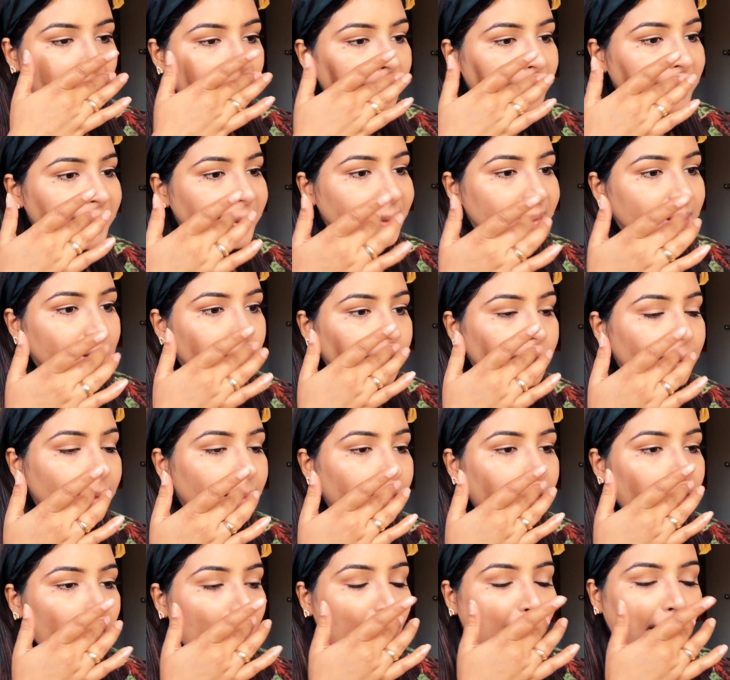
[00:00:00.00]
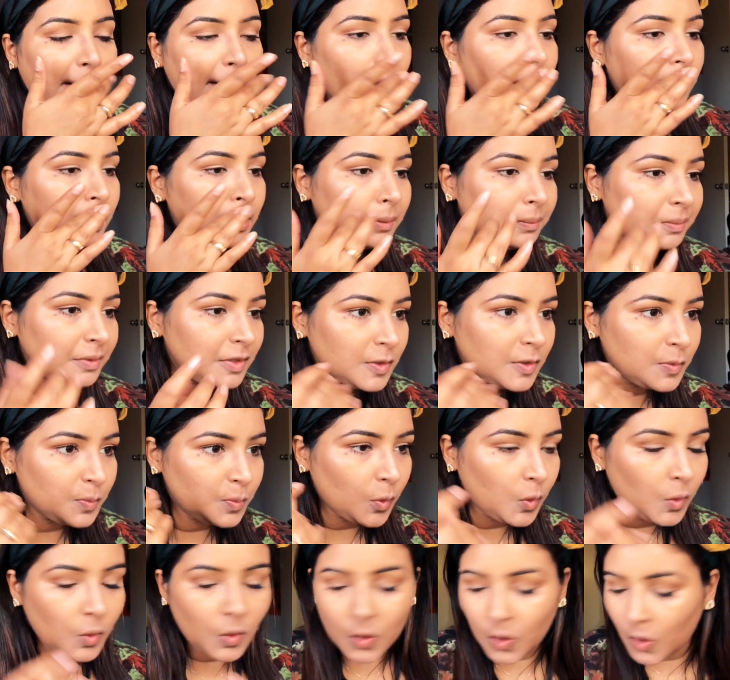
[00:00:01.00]
on the cupid's
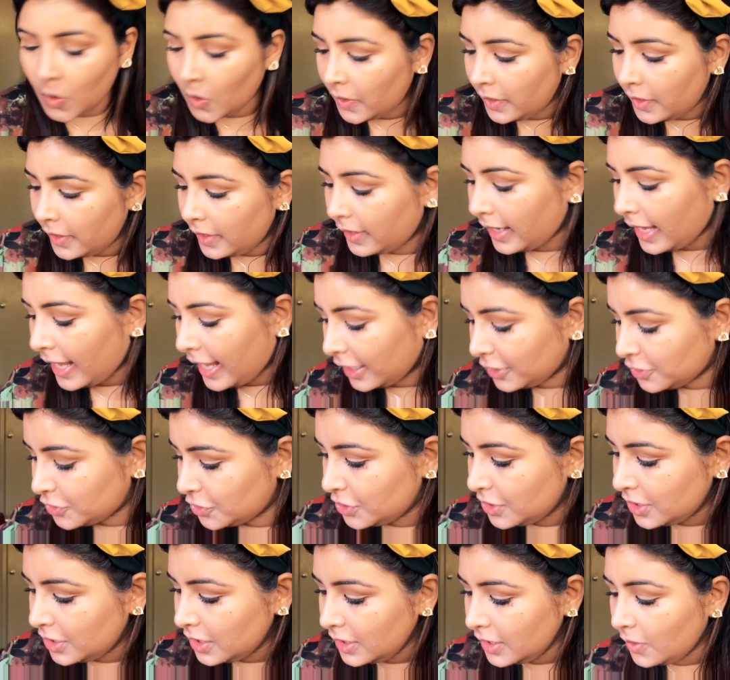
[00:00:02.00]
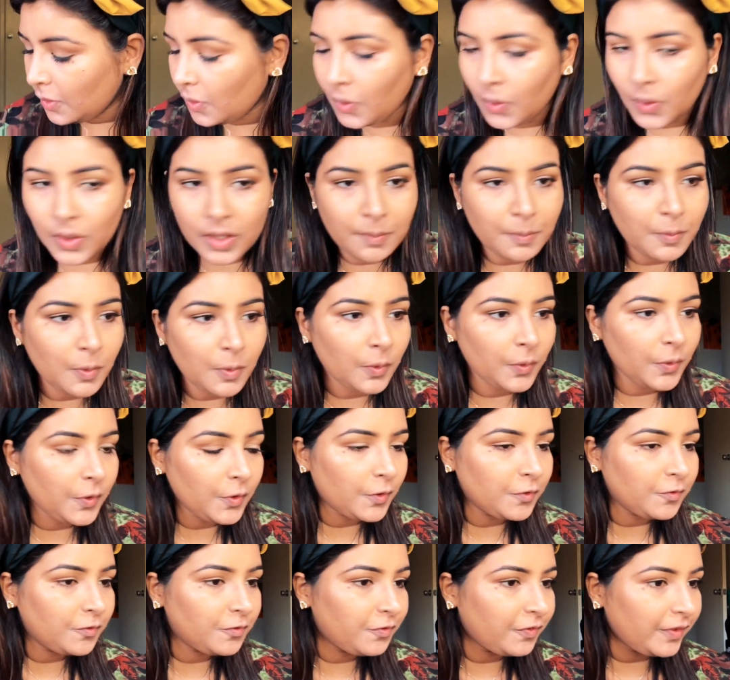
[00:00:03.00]
bow, or actually all along
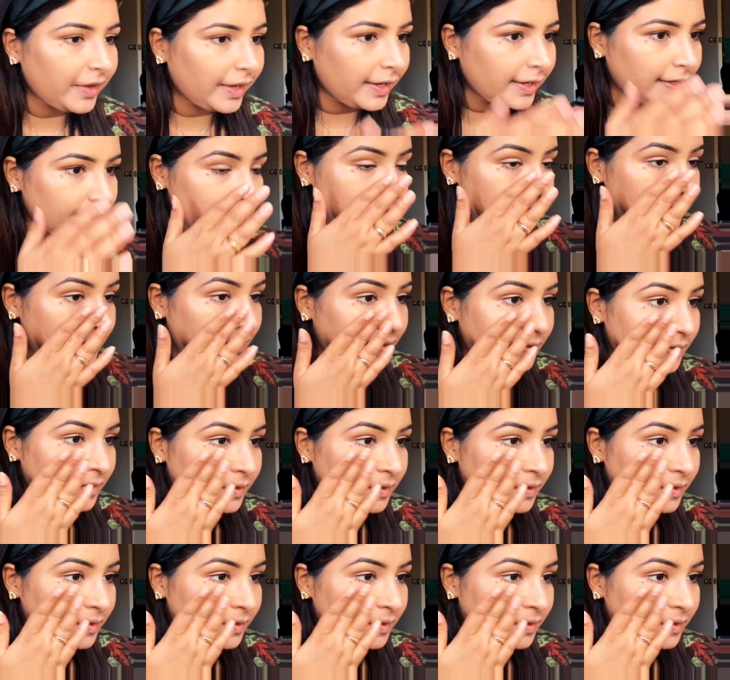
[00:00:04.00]
your face.